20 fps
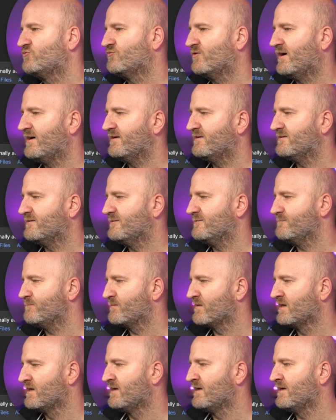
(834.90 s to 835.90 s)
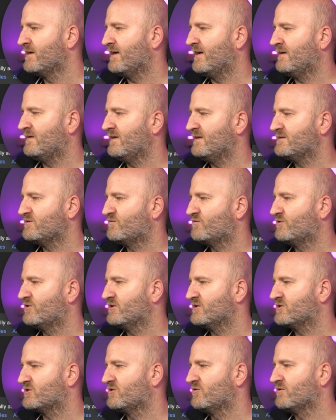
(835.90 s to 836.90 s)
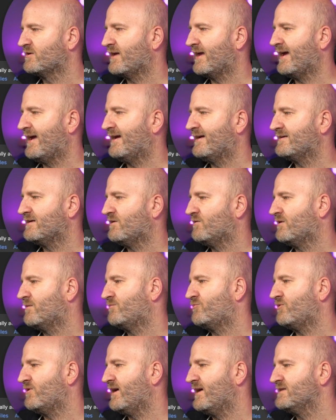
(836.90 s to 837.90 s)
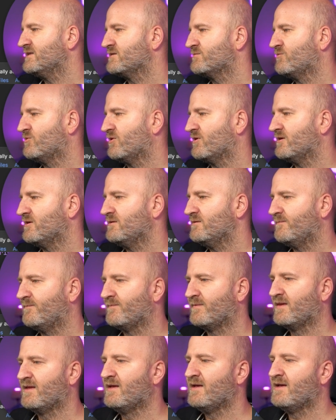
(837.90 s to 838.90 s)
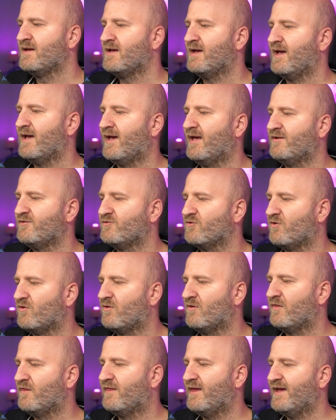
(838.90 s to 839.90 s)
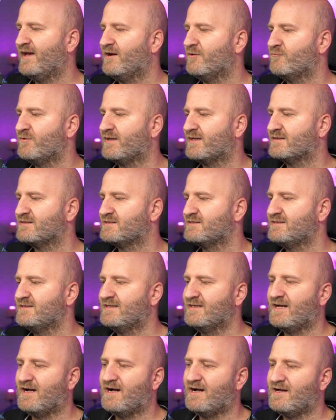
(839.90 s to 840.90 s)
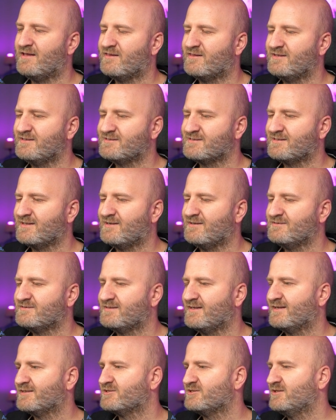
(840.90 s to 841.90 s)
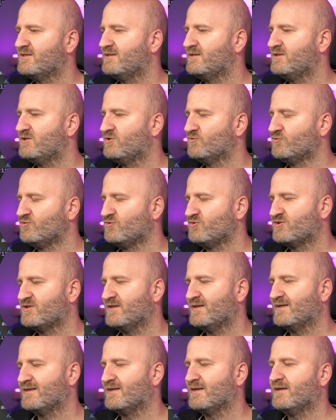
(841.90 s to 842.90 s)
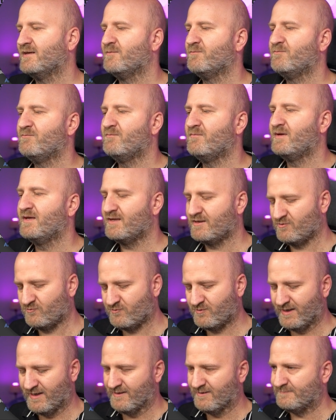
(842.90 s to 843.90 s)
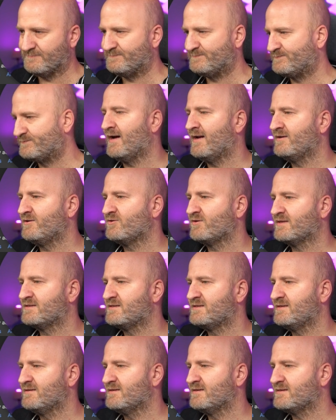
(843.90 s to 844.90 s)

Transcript: to Rider. And let's first look at our brands model. And on there we can see, this guy is actually using a middleware. And you can see